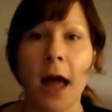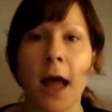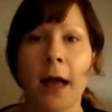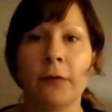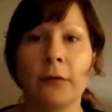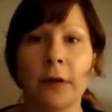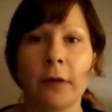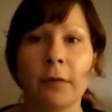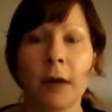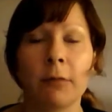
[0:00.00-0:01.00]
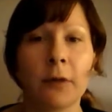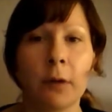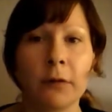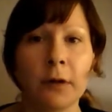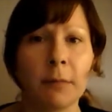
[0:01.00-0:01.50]
and that
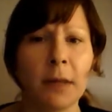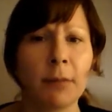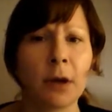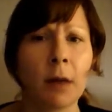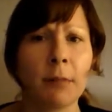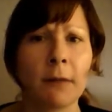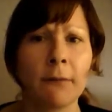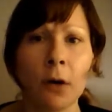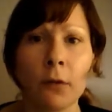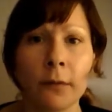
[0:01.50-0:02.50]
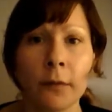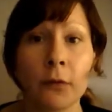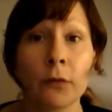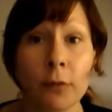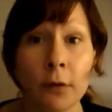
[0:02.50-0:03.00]
resulted in me becoming involved with the
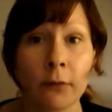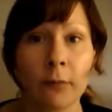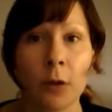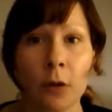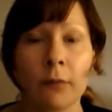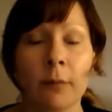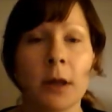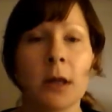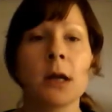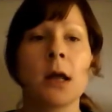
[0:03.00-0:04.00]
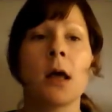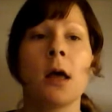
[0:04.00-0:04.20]
truth movement